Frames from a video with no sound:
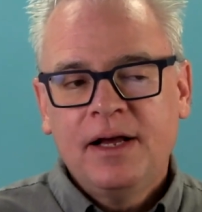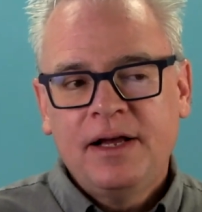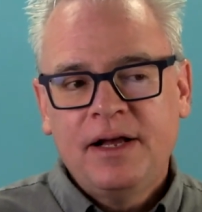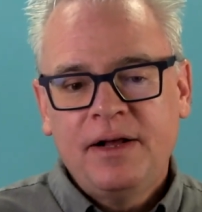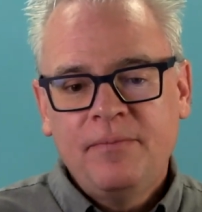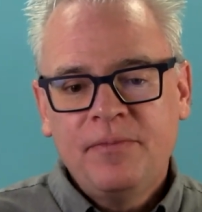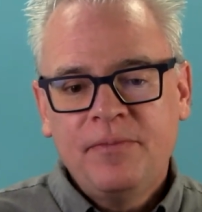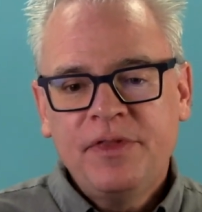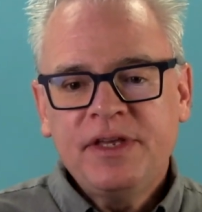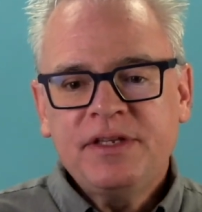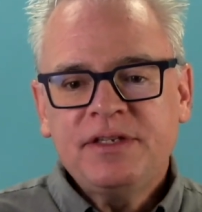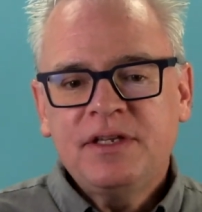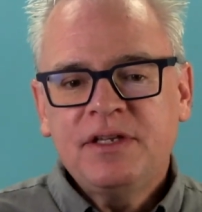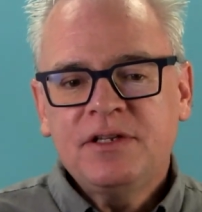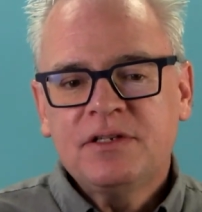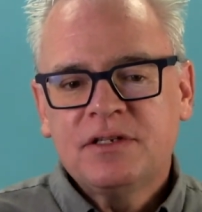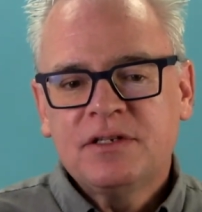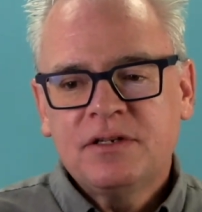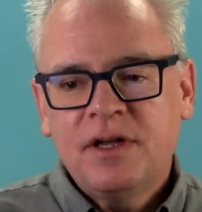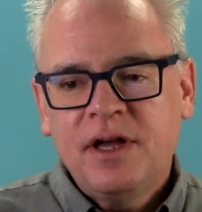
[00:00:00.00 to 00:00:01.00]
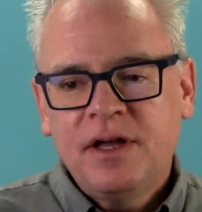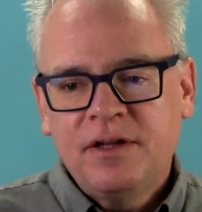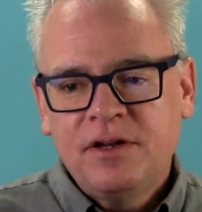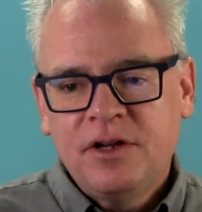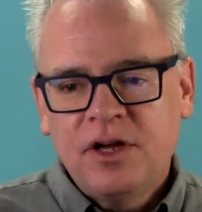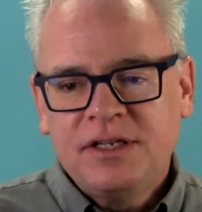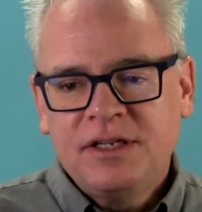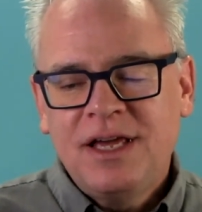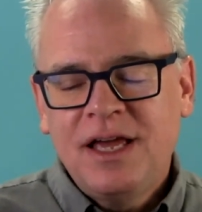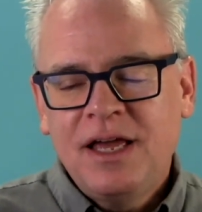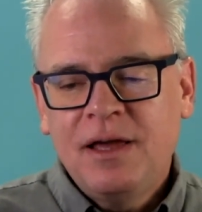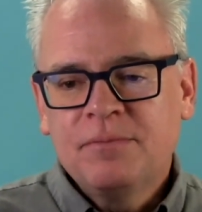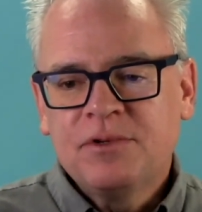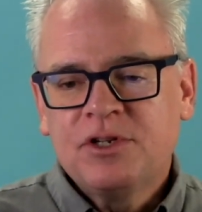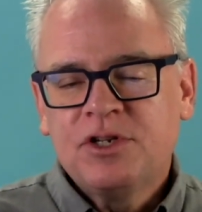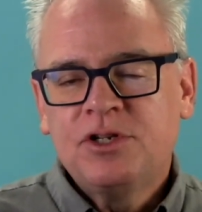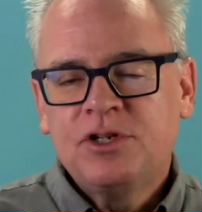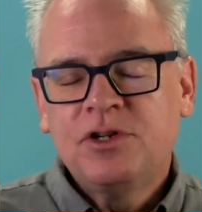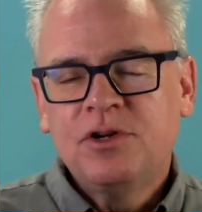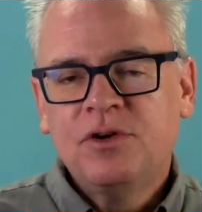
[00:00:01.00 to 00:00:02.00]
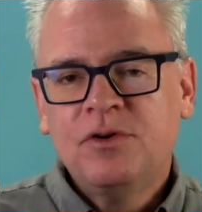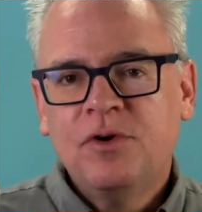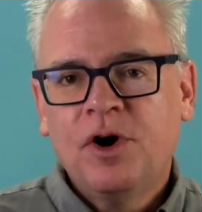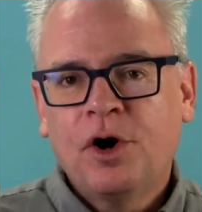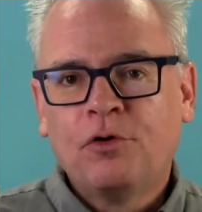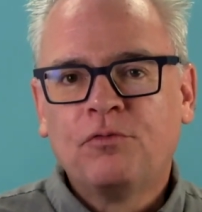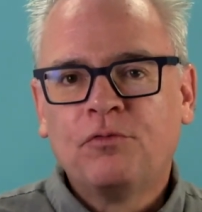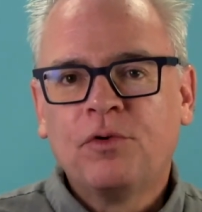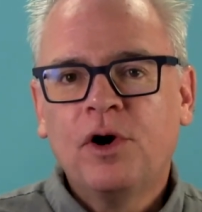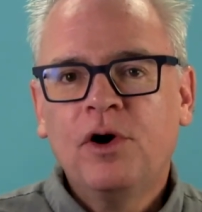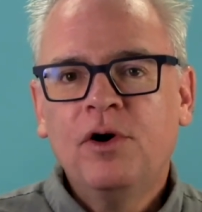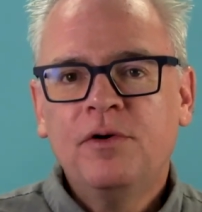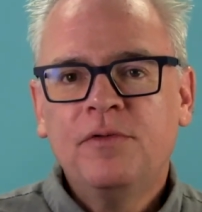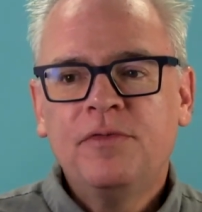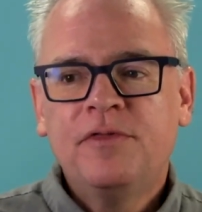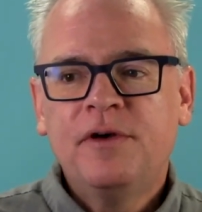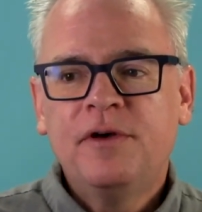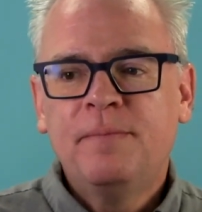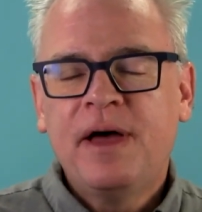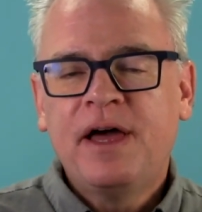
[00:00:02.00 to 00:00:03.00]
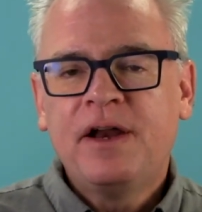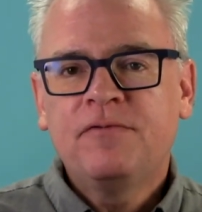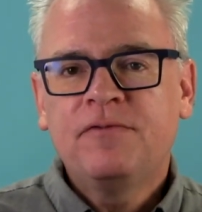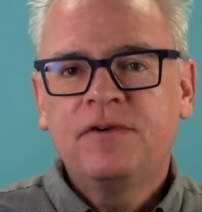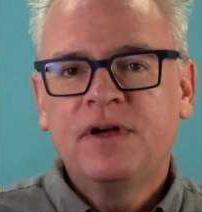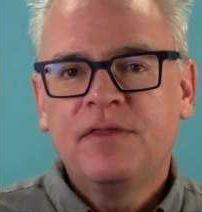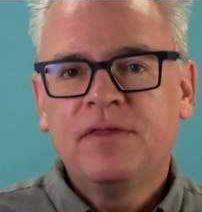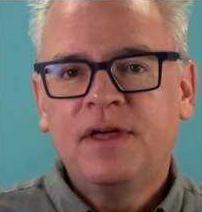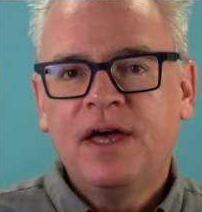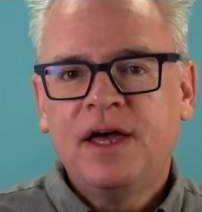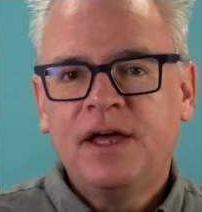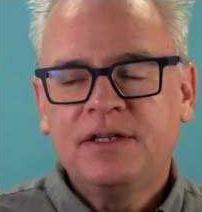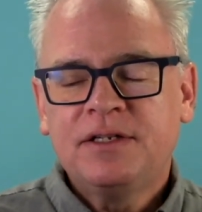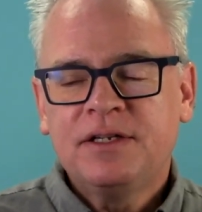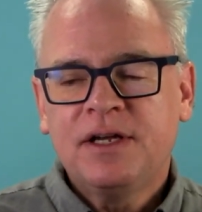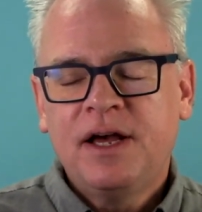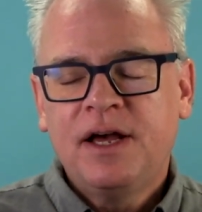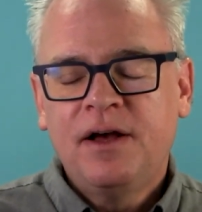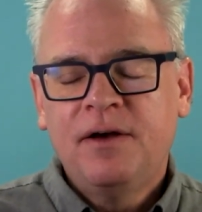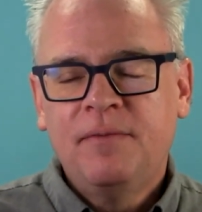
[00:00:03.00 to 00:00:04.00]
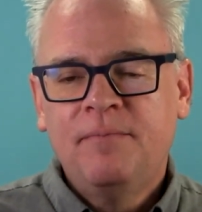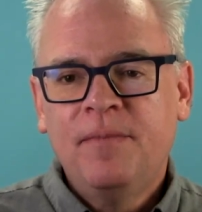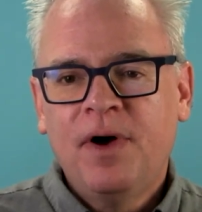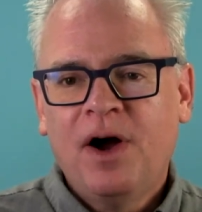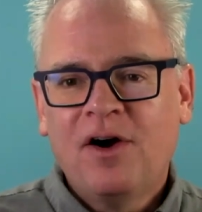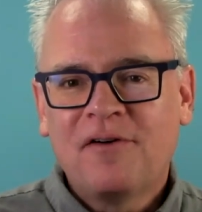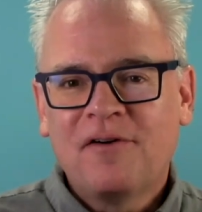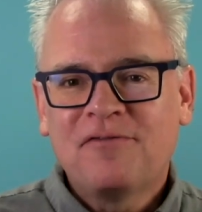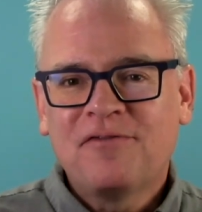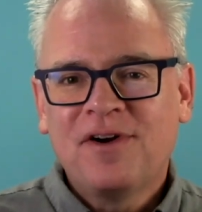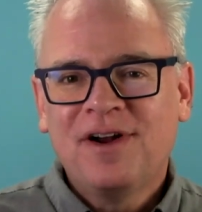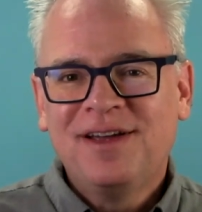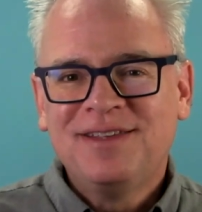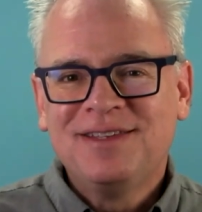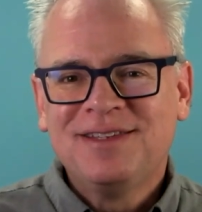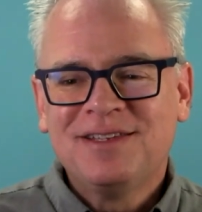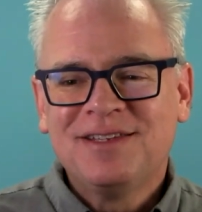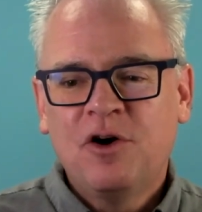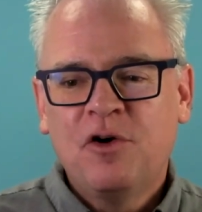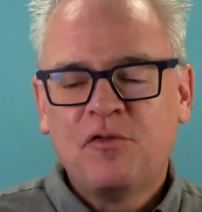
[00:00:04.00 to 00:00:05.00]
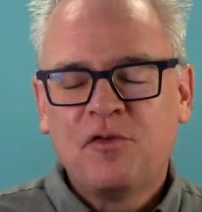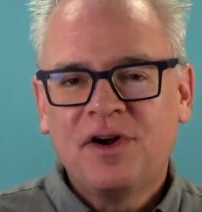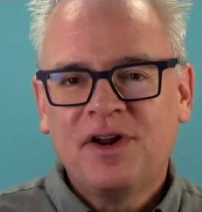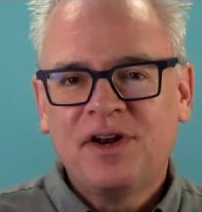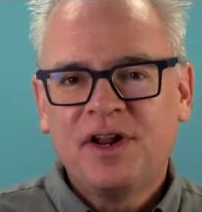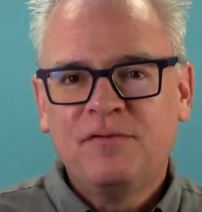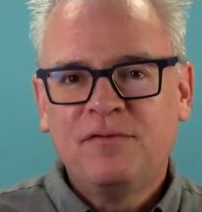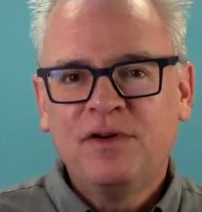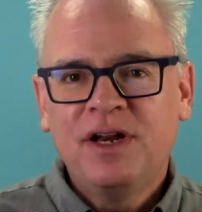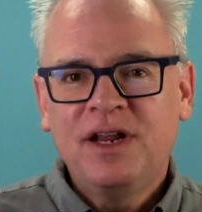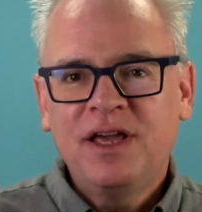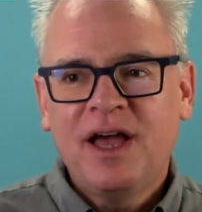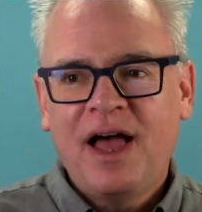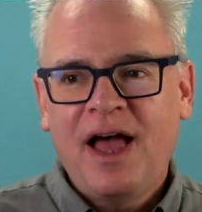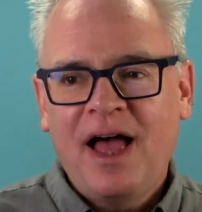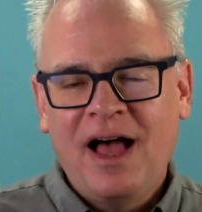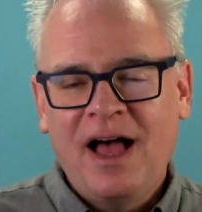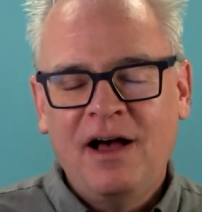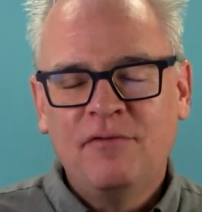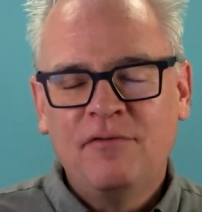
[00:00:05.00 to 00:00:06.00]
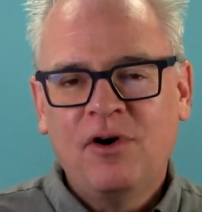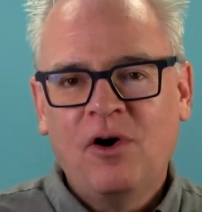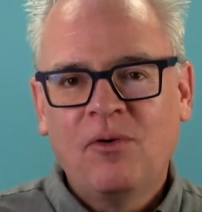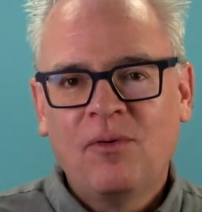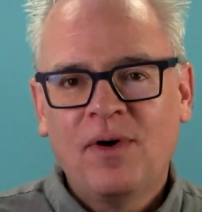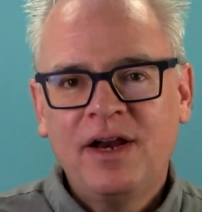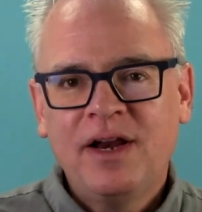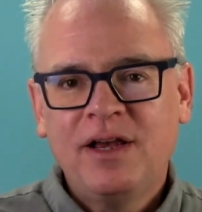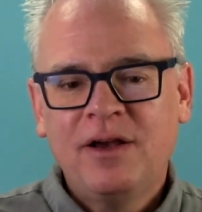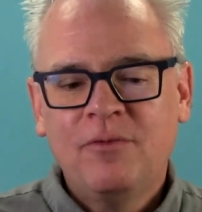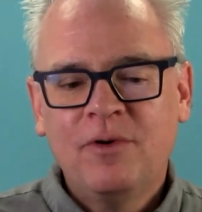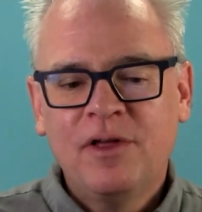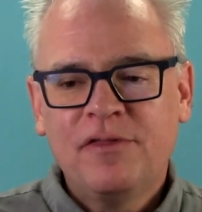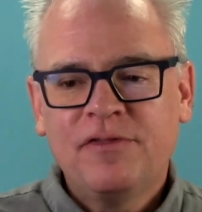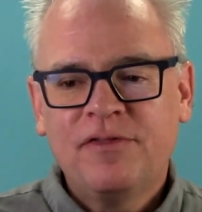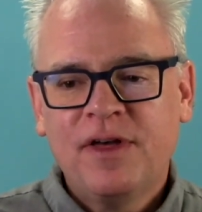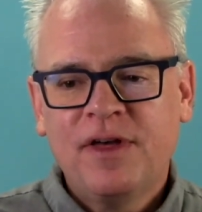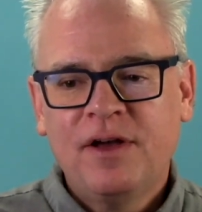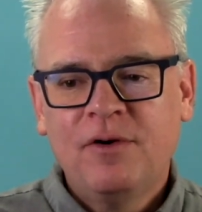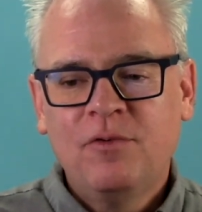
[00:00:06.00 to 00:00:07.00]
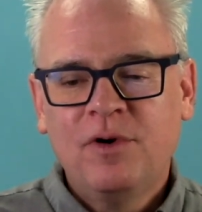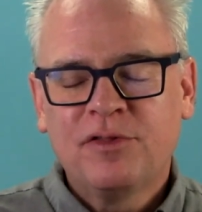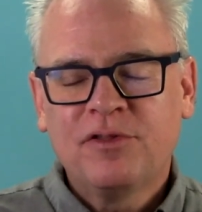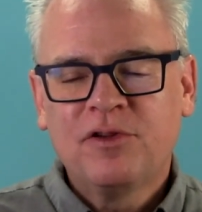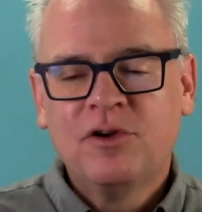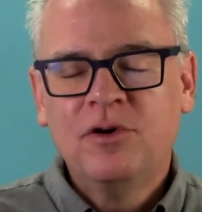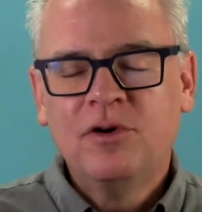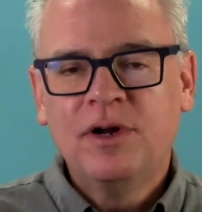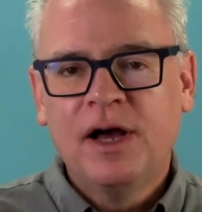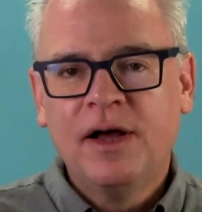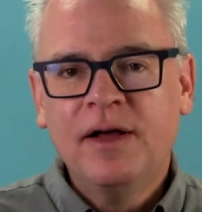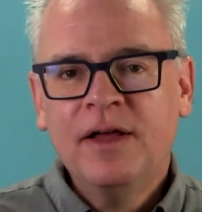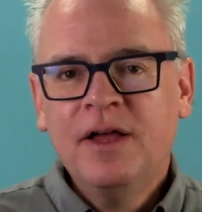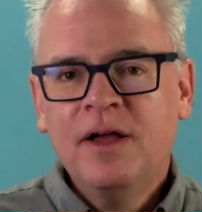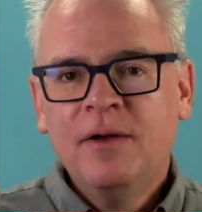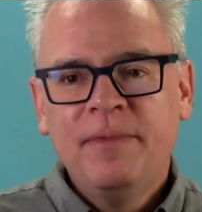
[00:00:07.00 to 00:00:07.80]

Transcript: This is an attempt to erode the benefit that our friends over at NVIDIA have already with CUDA.